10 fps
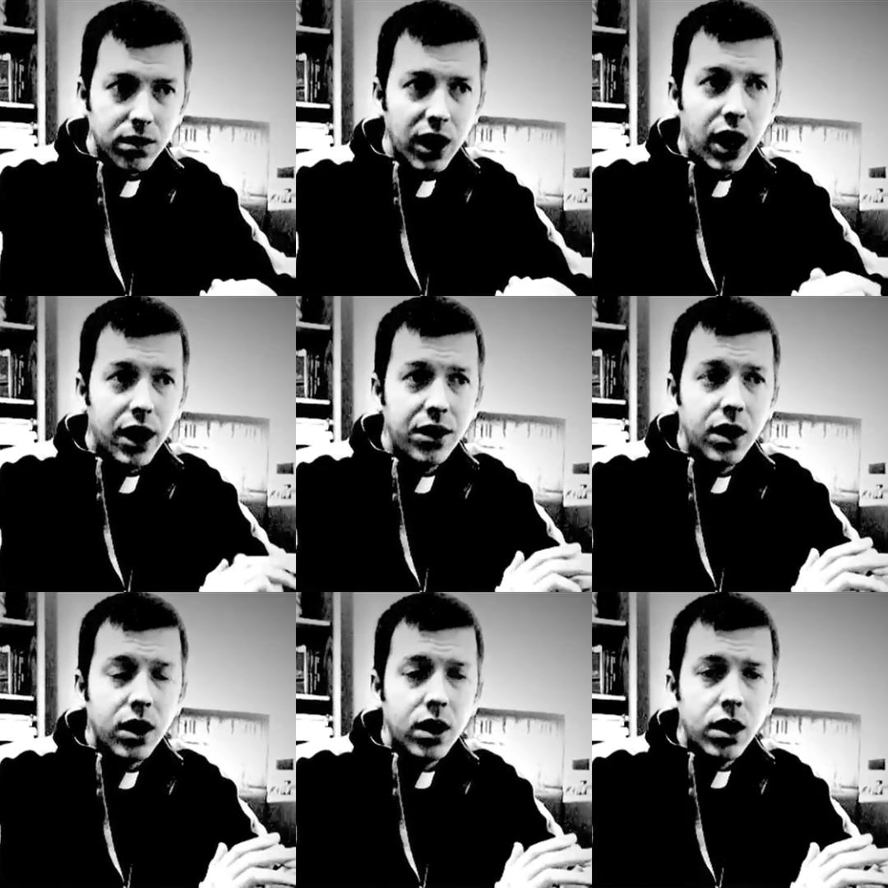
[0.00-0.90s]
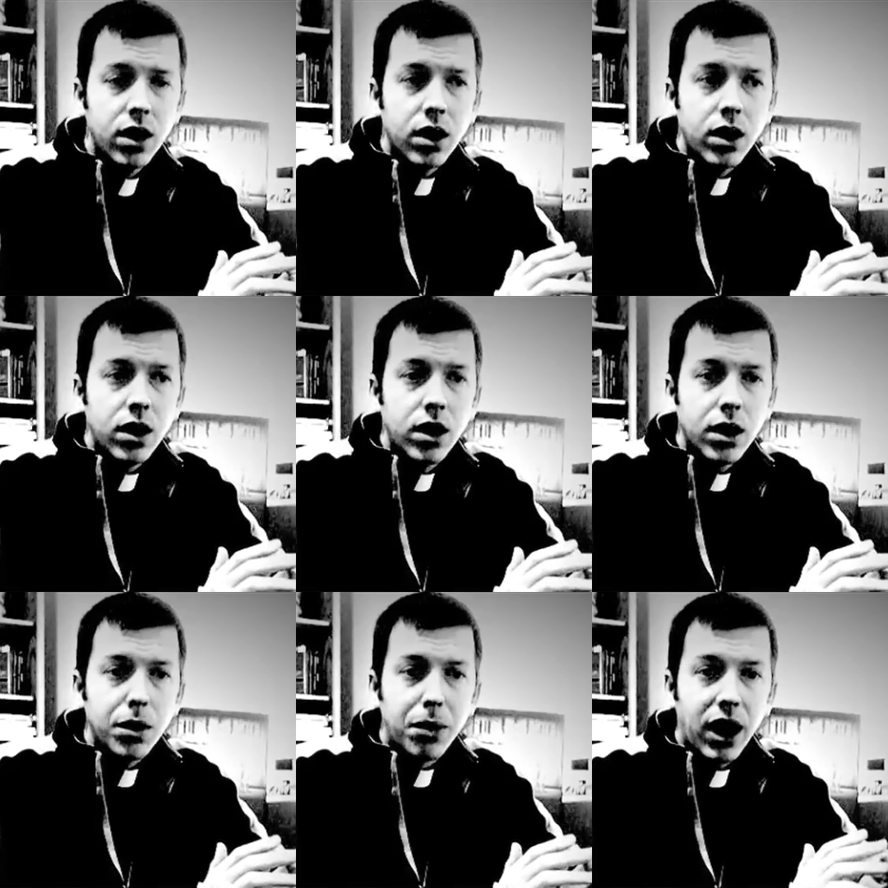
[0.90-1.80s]
and
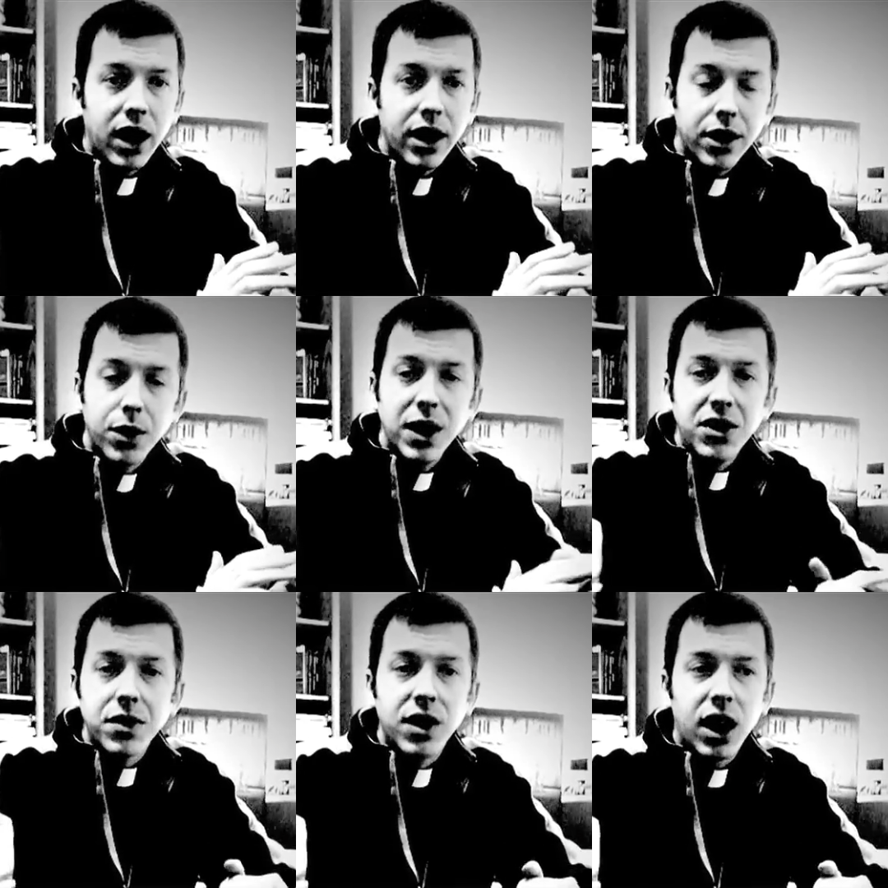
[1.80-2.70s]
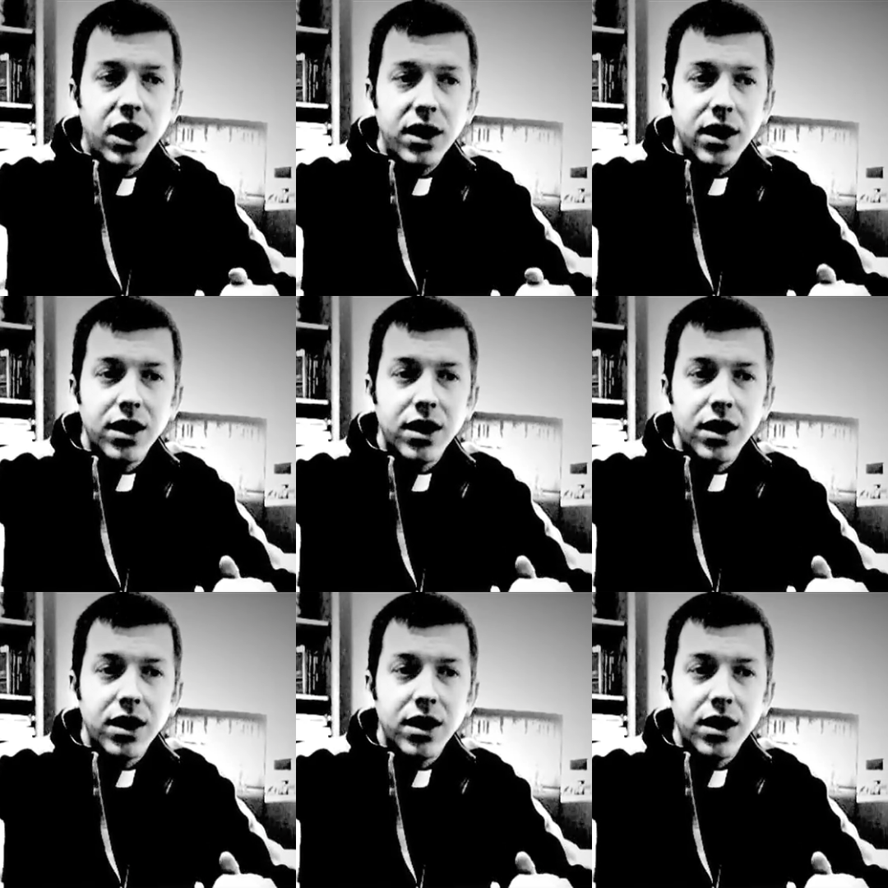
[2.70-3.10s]
by the grace of God,